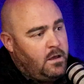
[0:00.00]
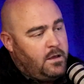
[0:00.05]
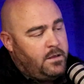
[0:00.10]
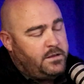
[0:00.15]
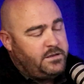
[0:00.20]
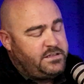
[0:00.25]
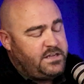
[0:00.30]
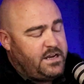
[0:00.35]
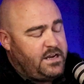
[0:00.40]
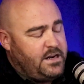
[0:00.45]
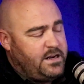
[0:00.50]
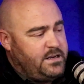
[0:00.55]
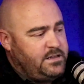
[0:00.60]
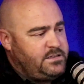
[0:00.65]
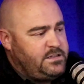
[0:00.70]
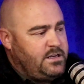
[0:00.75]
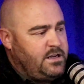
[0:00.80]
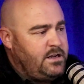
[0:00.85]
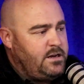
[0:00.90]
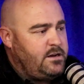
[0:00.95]
The second
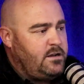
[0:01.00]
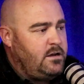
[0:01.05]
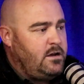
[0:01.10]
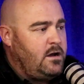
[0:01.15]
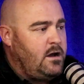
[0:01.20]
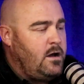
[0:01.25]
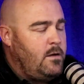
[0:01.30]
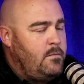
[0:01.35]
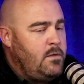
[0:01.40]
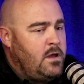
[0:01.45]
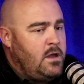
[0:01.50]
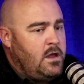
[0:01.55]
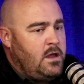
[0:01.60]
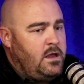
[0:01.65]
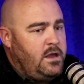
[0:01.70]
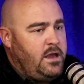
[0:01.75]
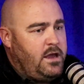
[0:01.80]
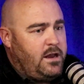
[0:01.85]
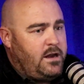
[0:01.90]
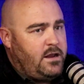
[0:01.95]
incident,
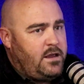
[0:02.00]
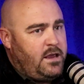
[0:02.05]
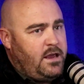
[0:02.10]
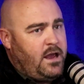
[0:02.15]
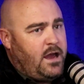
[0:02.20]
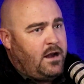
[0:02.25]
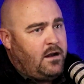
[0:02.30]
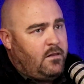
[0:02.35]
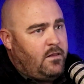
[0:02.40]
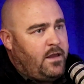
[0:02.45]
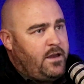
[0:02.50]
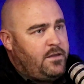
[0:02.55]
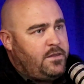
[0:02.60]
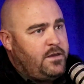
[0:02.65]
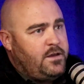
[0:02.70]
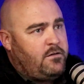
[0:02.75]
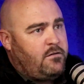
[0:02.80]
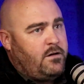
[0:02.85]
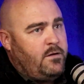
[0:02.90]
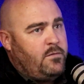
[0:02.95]
he had a
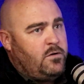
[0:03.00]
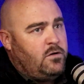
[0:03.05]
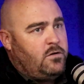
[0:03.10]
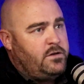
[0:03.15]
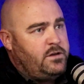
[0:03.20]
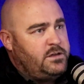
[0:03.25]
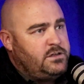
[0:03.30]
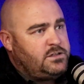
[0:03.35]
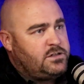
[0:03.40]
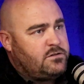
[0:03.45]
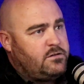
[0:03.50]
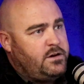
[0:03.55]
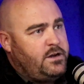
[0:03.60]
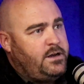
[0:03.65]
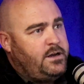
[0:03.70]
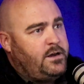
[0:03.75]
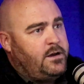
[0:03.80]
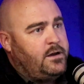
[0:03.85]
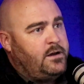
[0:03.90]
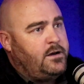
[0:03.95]
lengthy criminal
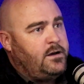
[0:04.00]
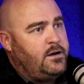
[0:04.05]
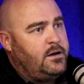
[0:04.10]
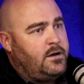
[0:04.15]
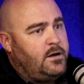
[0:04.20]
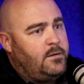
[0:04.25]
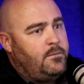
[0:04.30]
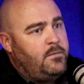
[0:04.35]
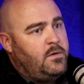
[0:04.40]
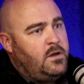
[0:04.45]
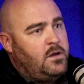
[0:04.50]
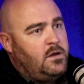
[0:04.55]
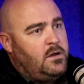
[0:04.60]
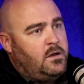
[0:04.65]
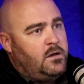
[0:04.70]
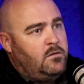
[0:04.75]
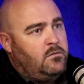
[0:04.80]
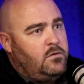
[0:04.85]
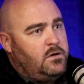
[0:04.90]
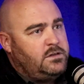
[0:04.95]
history.
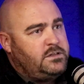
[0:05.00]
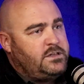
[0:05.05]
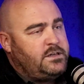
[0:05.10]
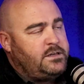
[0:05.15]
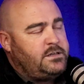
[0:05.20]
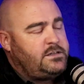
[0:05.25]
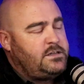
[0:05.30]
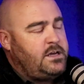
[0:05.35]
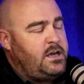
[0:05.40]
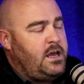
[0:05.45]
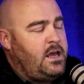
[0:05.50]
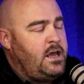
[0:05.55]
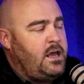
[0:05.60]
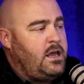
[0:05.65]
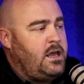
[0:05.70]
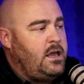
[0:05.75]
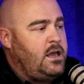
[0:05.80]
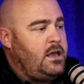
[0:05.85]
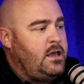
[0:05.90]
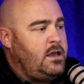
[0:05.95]
Wasn't
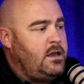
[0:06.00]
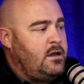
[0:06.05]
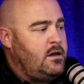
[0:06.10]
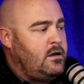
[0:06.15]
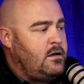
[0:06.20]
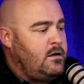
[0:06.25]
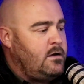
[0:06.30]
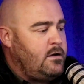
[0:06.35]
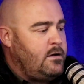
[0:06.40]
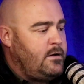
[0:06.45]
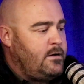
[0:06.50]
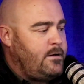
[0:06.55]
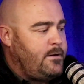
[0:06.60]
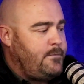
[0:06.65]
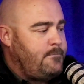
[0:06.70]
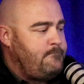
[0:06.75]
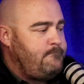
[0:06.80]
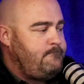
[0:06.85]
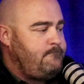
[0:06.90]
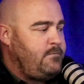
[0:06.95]

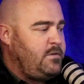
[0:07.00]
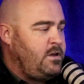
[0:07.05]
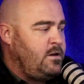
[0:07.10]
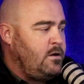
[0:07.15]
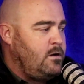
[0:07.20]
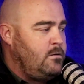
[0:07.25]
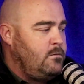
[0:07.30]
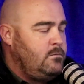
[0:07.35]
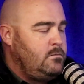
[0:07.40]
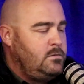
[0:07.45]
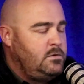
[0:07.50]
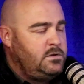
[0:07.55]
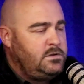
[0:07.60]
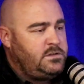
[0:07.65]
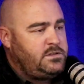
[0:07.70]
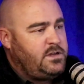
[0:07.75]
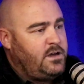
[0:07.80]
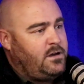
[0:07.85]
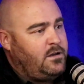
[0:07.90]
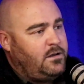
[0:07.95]
a
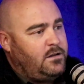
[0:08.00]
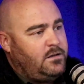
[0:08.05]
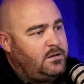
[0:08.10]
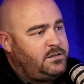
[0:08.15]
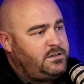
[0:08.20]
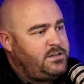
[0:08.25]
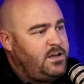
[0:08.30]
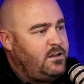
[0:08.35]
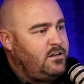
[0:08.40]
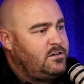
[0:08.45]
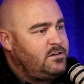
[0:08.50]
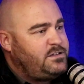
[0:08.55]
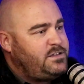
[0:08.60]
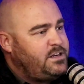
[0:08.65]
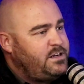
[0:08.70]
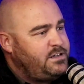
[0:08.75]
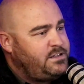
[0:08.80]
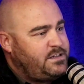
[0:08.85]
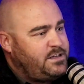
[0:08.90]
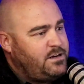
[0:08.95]
stellar
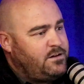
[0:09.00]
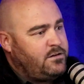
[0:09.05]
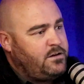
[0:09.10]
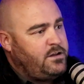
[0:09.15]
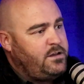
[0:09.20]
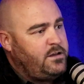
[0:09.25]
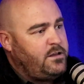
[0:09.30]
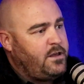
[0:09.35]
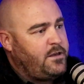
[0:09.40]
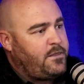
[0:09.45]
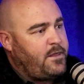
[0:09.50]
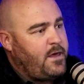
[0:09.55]
citizen or anything like